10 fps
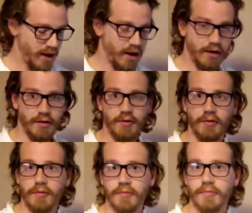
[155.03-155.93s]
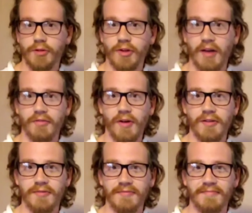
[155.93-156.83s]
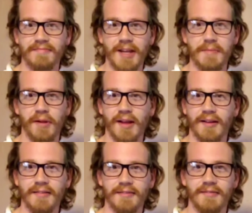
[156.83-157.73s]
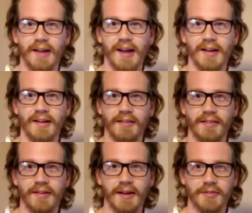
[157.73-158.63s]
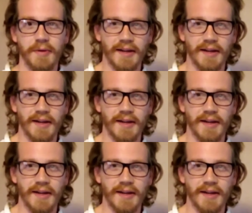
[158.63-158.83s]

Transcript: And just have fun, keep playing, and I'll see you next